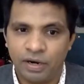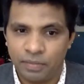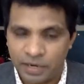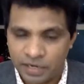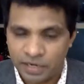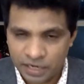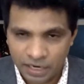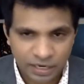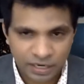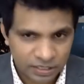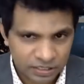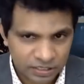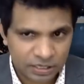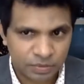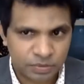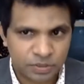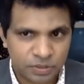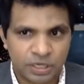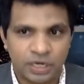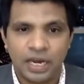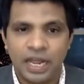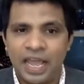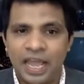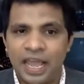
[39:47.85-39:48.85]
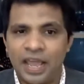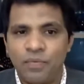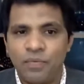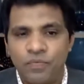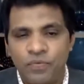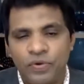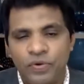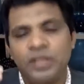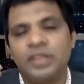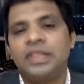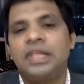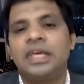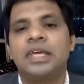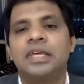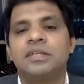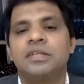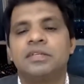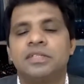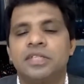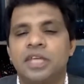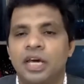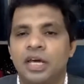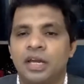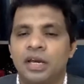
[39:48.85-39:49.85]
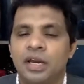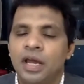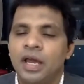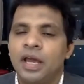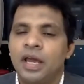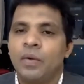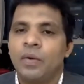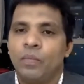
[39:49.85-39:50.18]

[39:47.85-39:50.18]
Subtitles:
meta description. Everything is there.